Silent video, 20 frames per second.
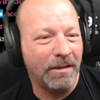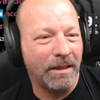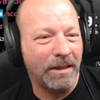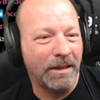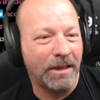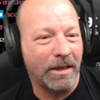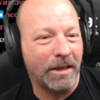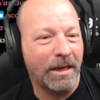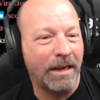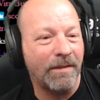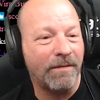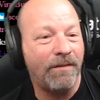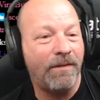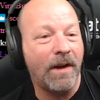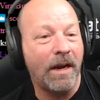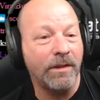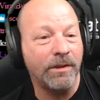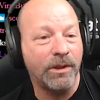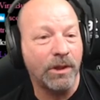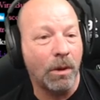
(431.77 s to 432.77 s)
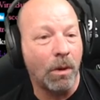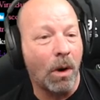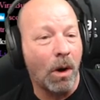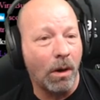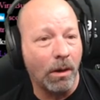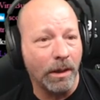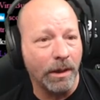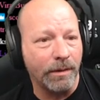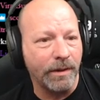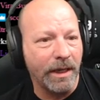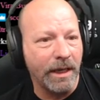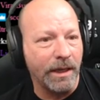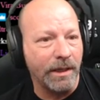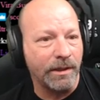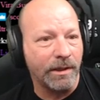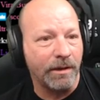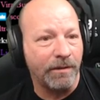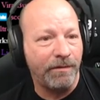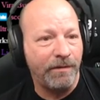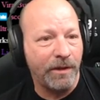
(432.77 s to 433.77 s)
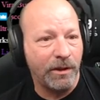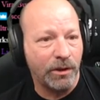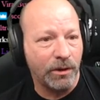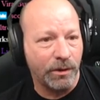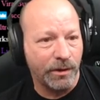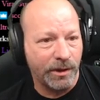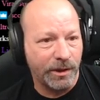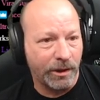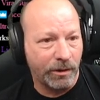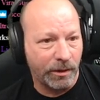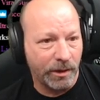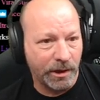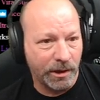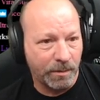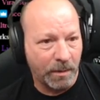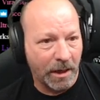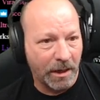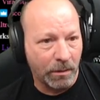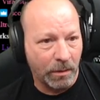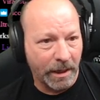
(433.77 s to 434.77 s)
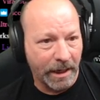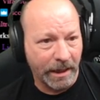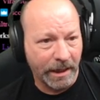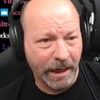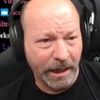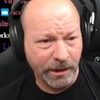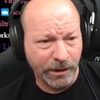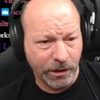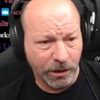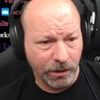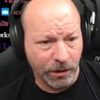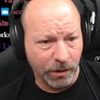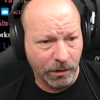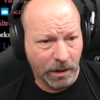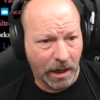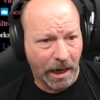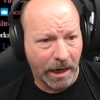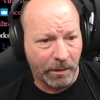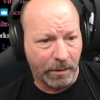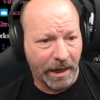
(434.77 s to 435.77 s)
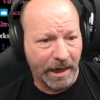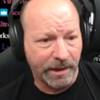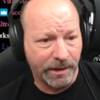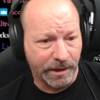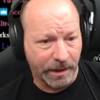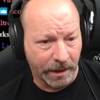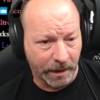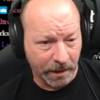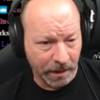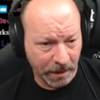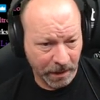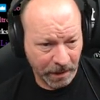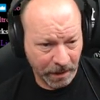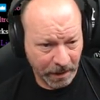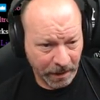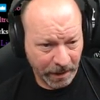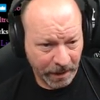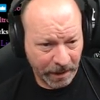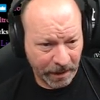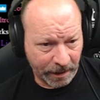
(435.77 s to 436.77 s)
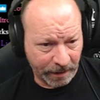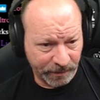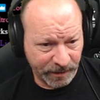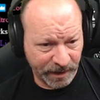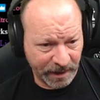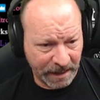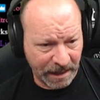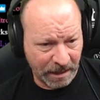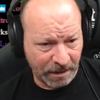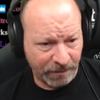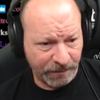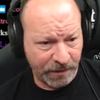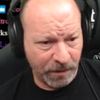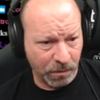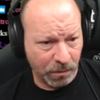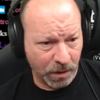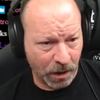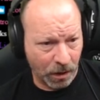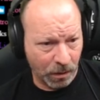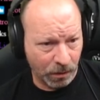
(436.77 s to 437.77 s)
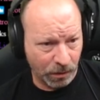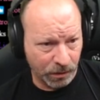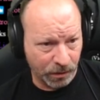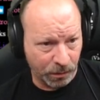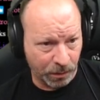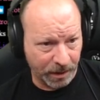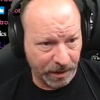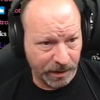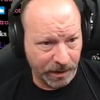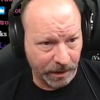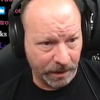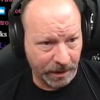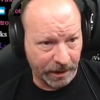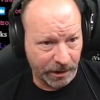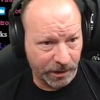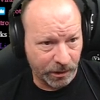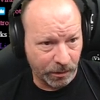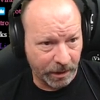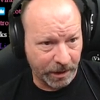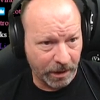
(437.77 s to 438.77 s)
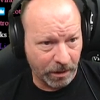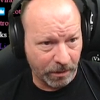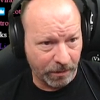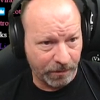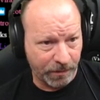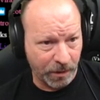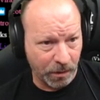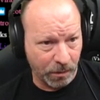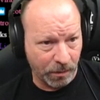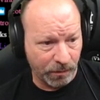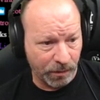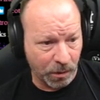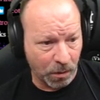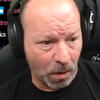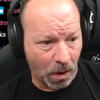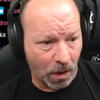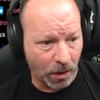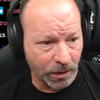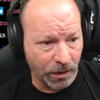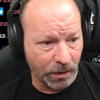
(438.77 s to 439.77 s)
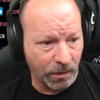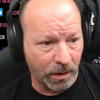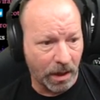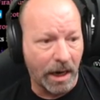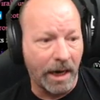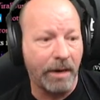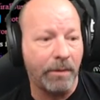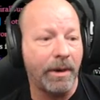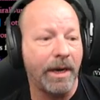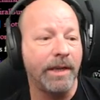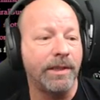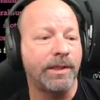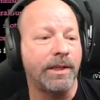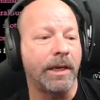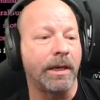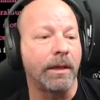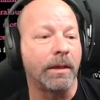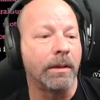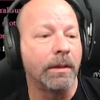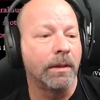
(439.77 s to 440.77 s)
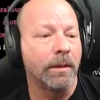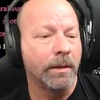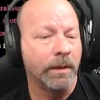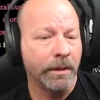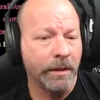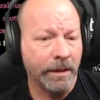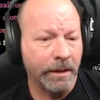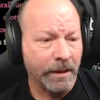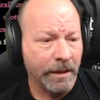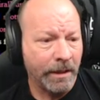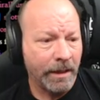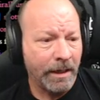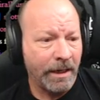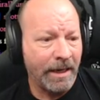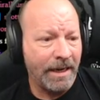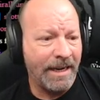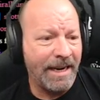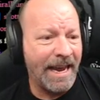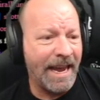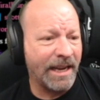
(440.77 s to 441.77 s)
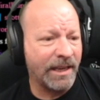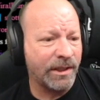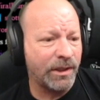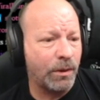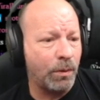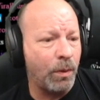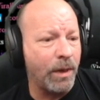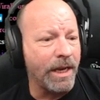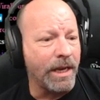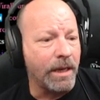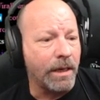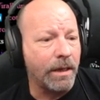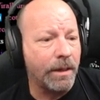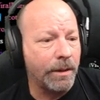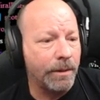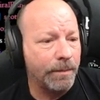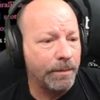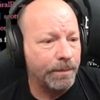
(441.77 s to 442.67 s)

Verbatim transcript: They're going to have fun. So all of these official series, by the way, in case you're new to iRacing, and I've sent out a few codes recently, so I know a few of you are new to iRacing. Next week,